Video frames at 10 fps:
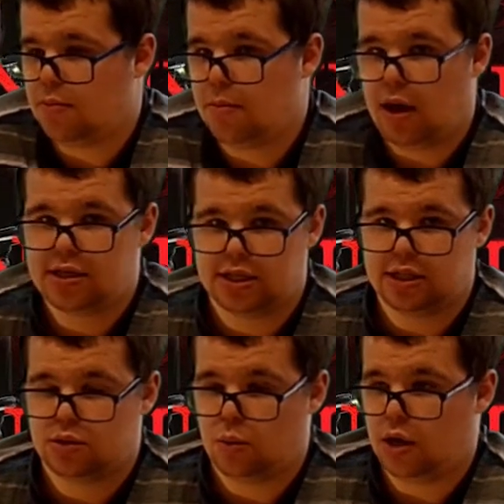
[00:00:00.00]
utters
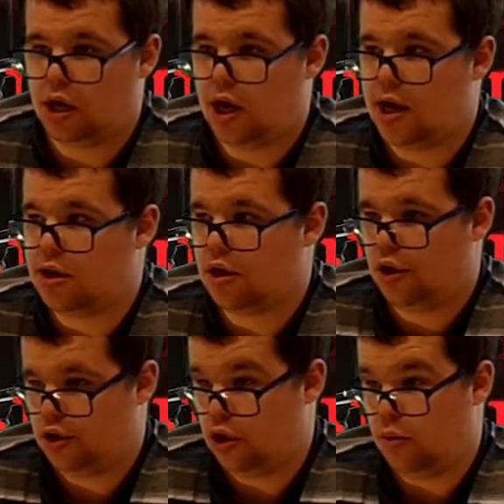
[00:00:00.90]
this one line:
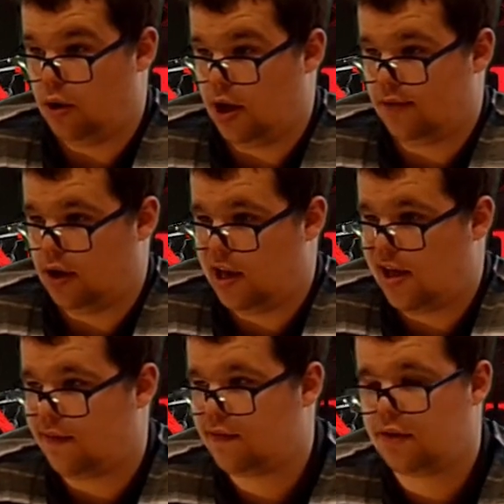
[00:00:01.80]
"You never
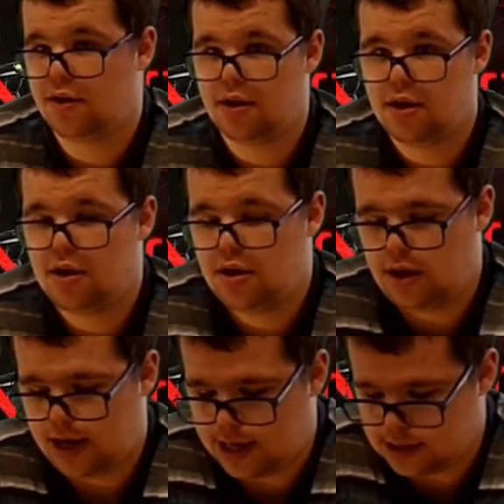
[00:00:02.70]
left."
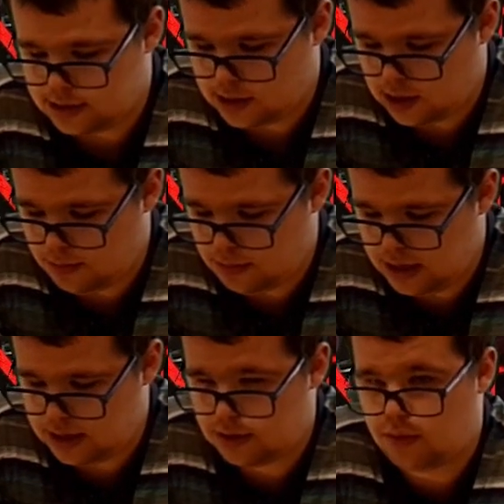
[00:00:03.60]
And
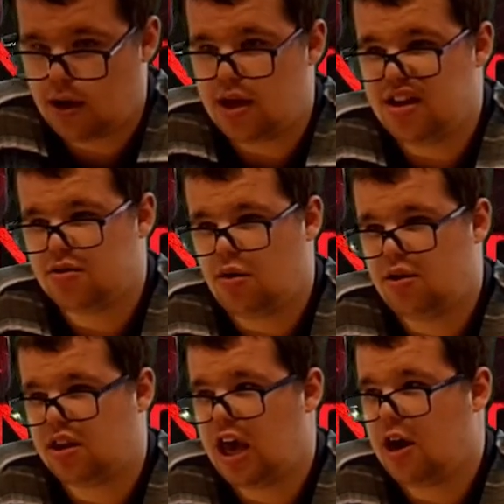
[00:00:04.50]
it's quite
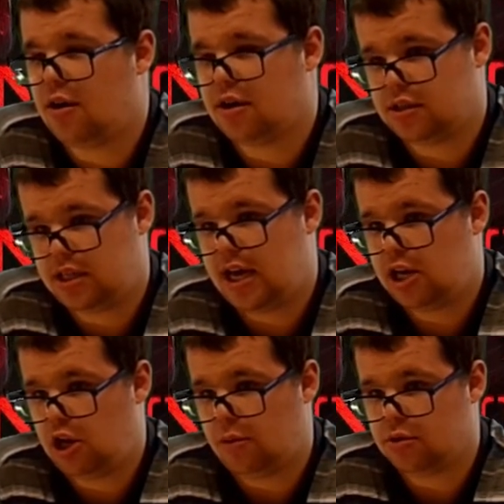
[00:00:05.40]
scary, because the
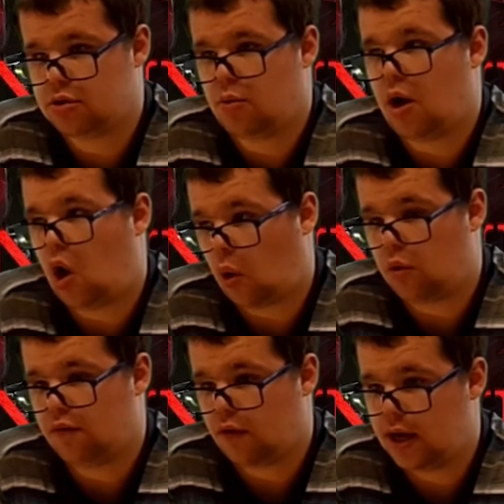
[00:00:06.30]
ending was quite
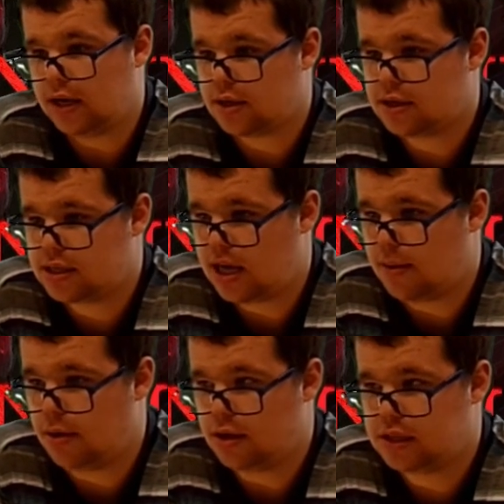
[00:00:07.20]
horrifying to see.
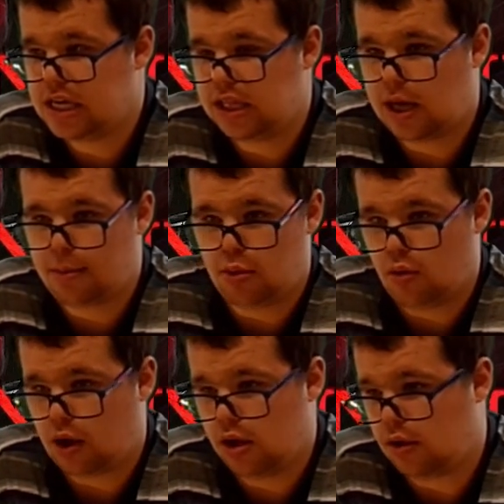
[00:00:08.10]
But seeing that
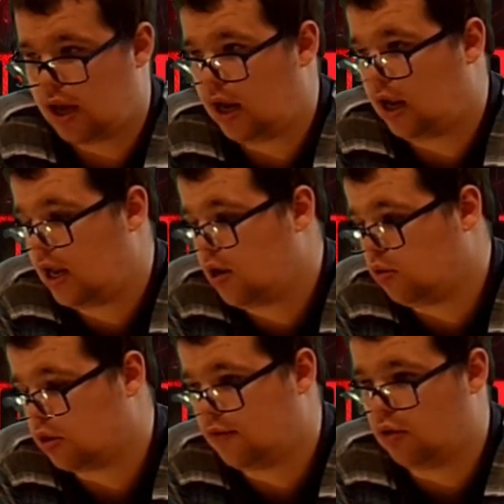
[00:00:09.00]
poor girl getting
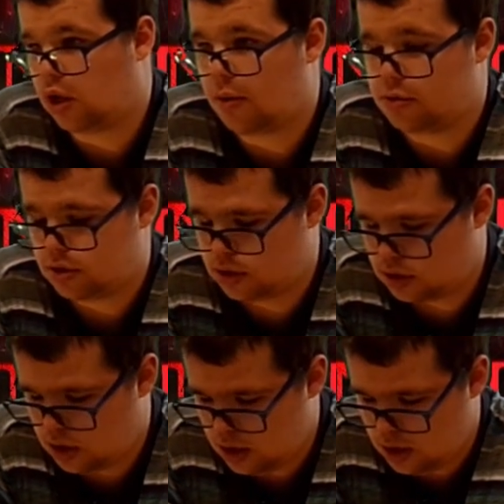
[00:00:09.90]
killed, I thought it
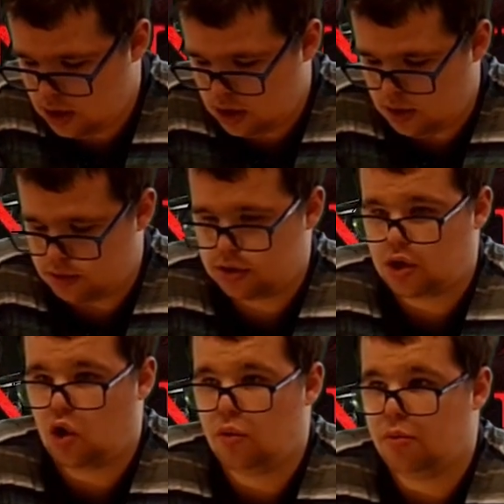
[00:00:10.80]
was just
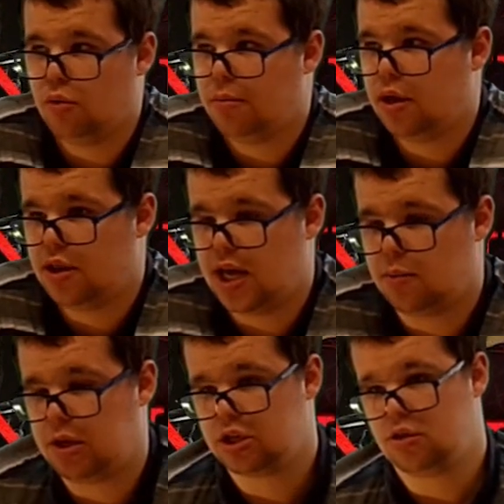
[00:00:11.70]
horrible. But
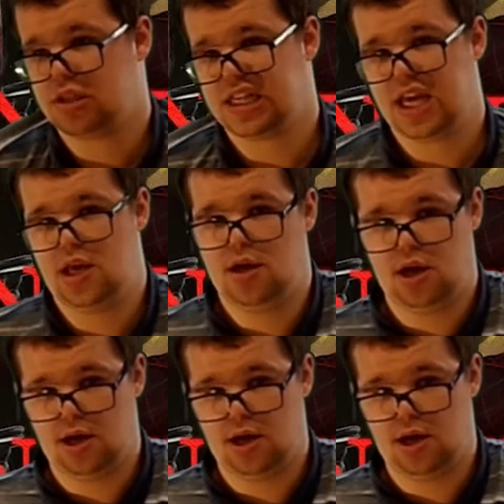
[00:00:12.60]
then we do see